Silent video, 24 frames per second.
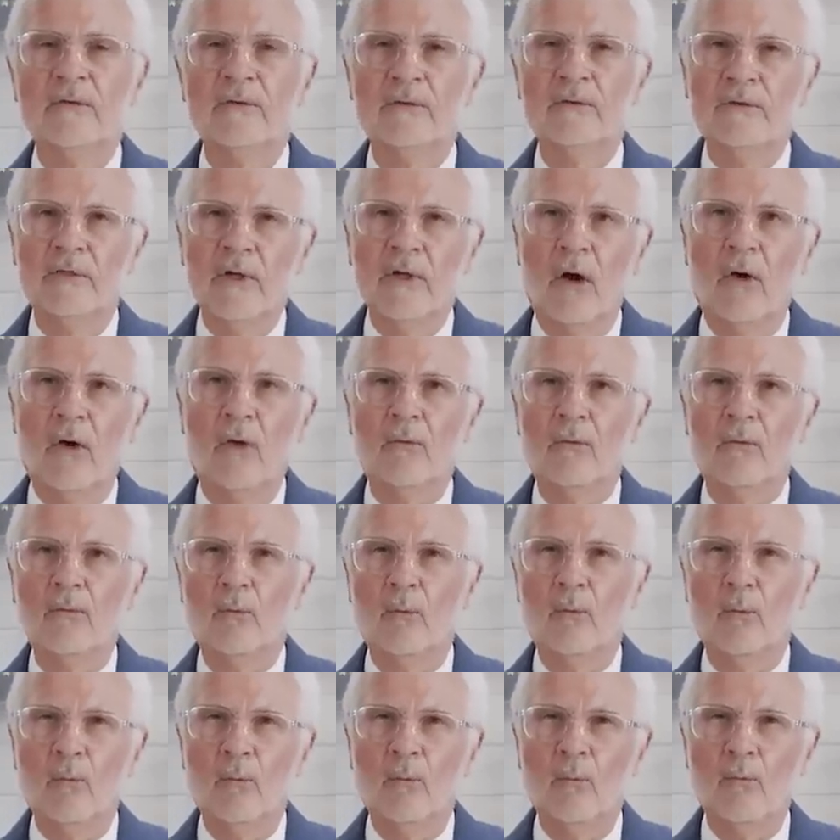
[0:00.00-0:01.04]
Don't
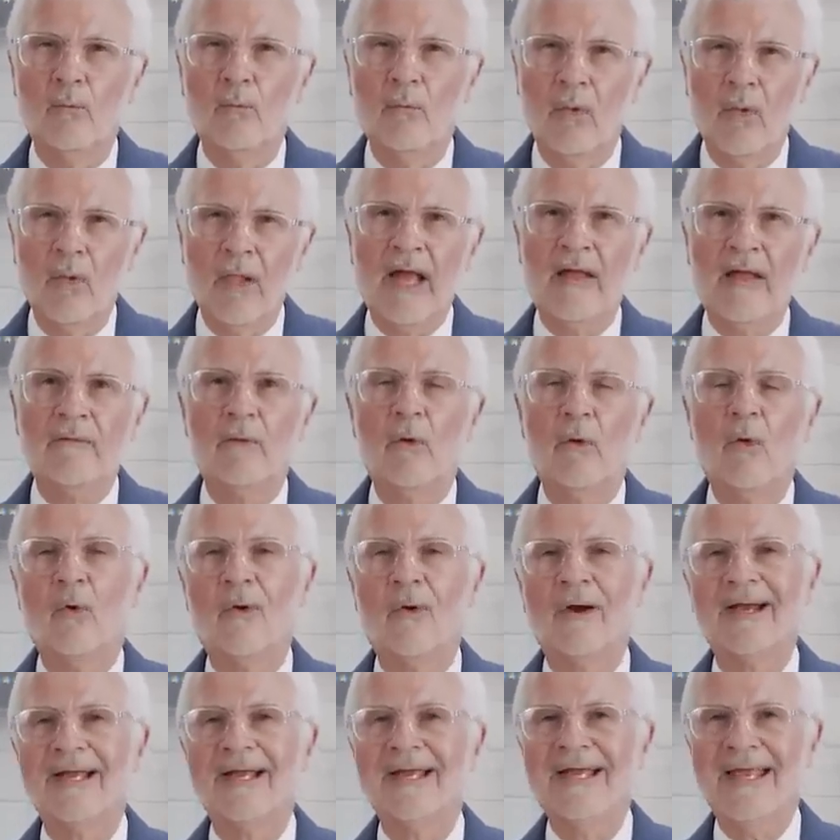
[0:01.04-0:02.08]
let
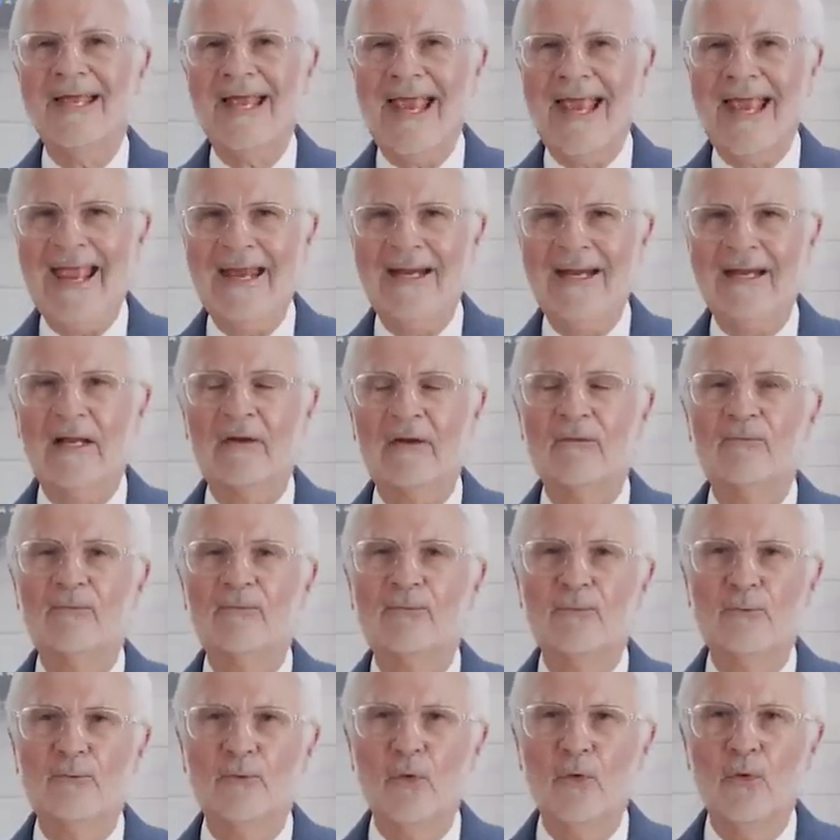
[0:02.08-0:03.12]
organic
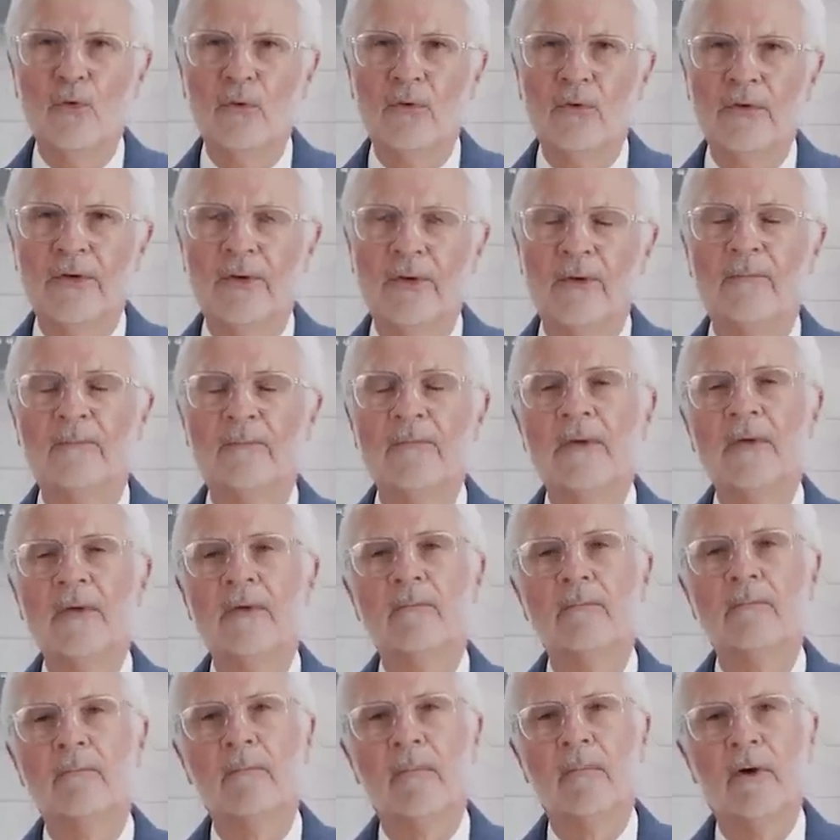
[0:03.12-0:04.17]
fool you.
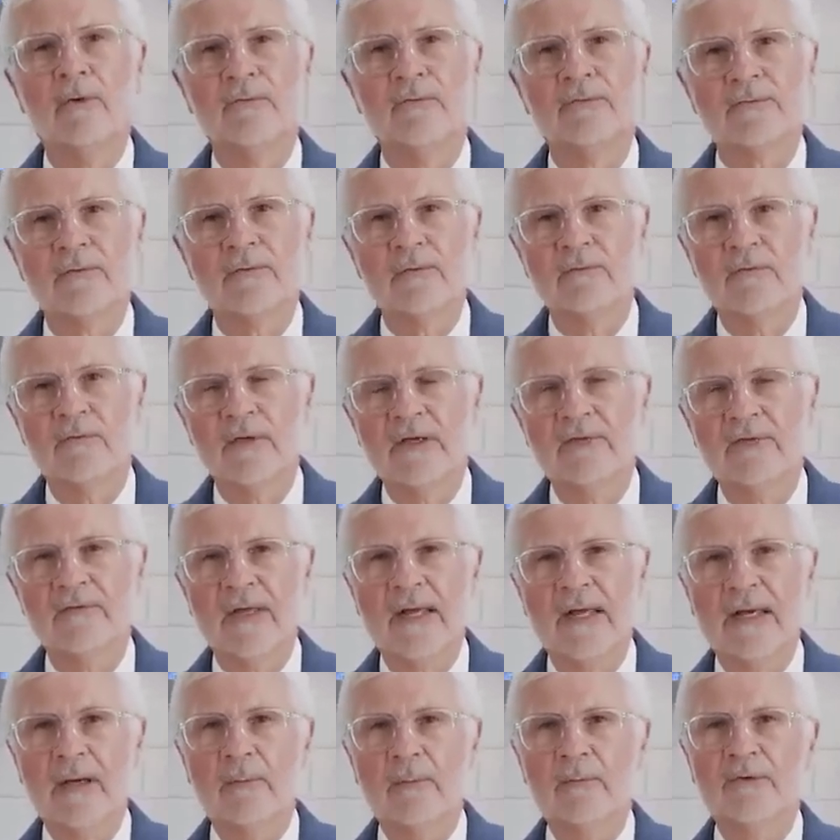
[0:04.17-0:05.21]
Most of these
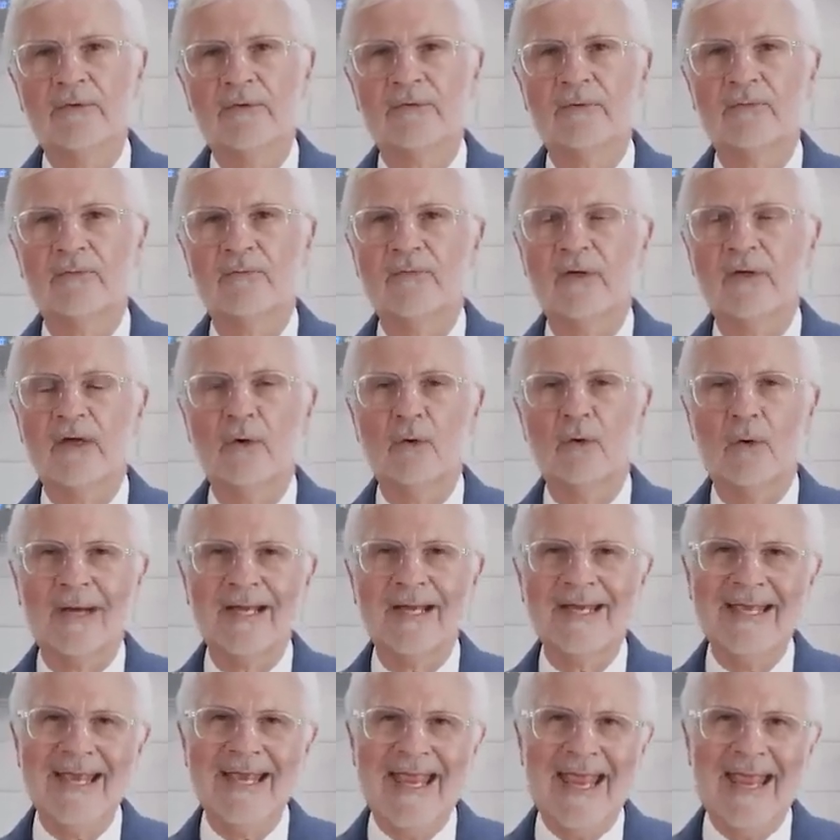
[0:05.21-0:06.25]
animals are fed
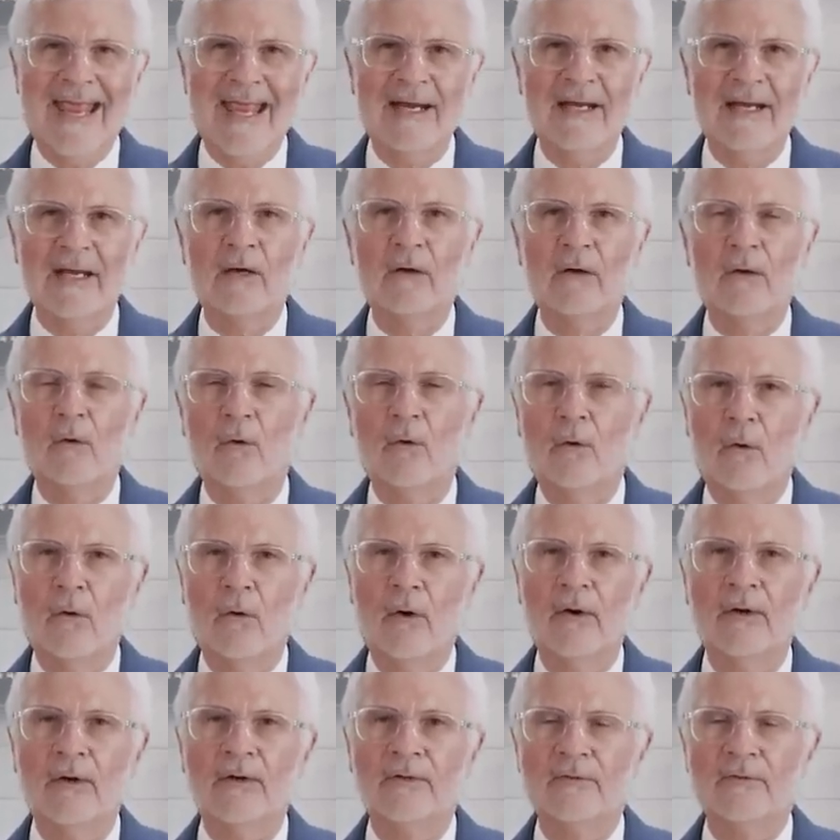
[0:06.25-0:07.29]
organic
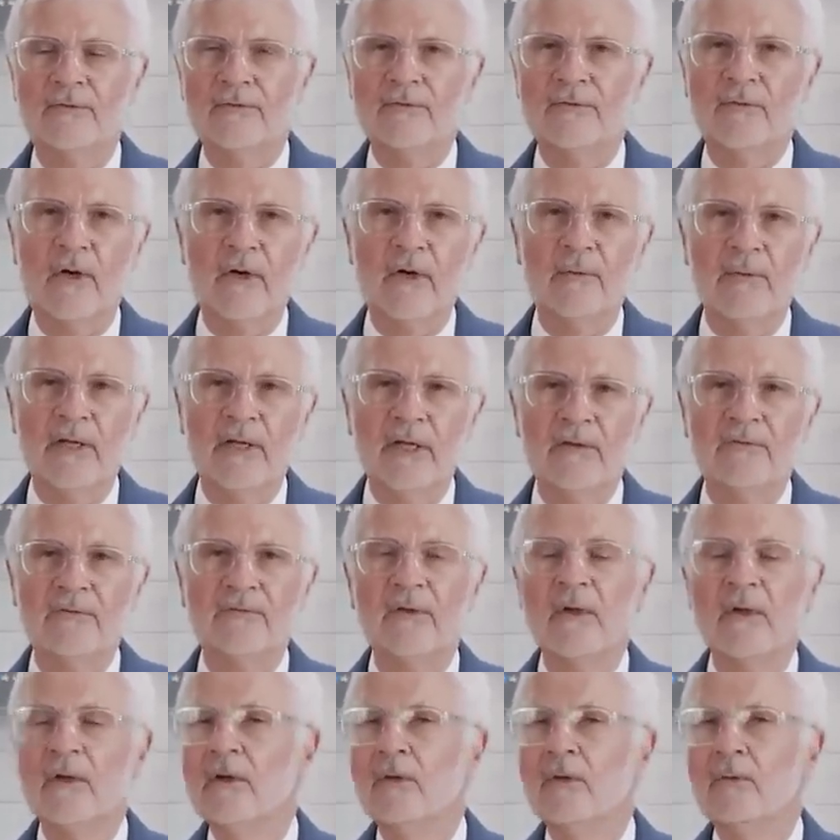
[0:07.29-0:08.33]
corn and
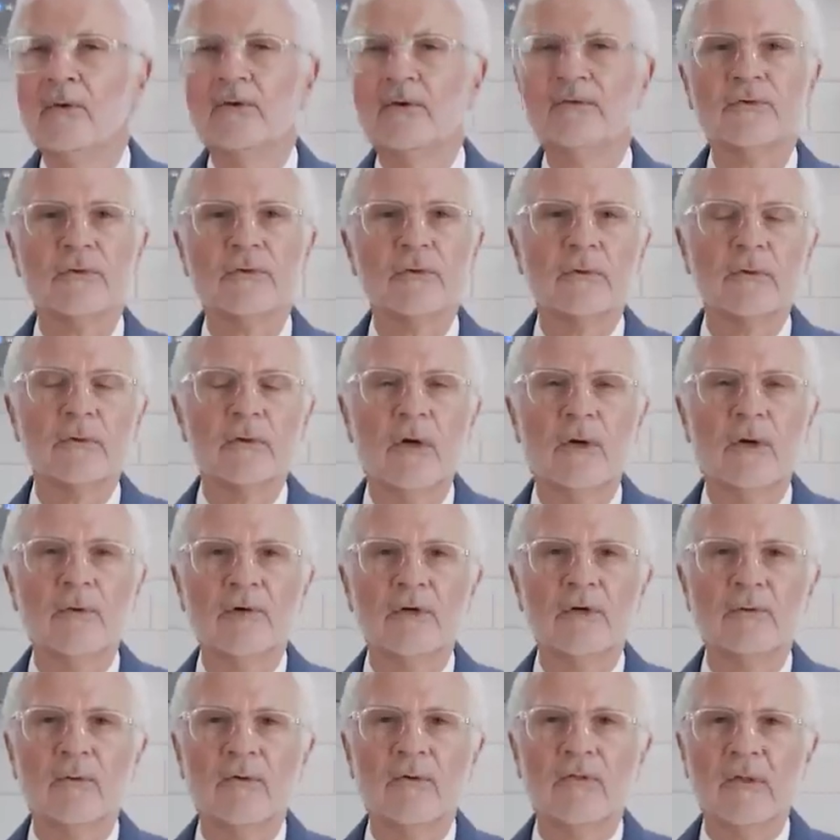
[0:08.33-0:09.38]
soybeans, which are
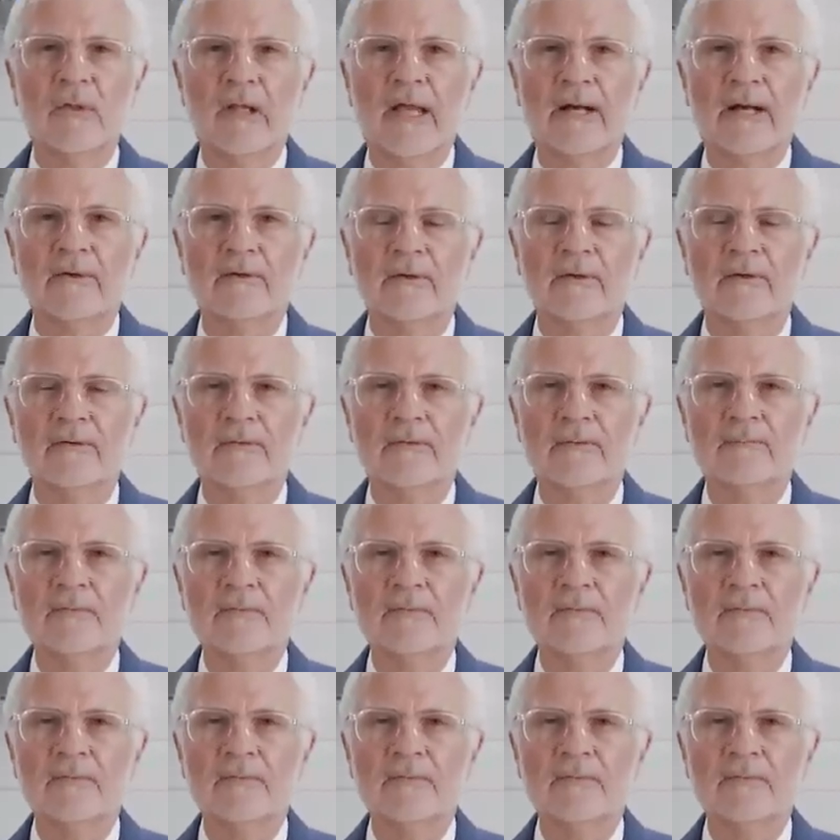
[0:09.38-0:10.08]
loaded with lectins.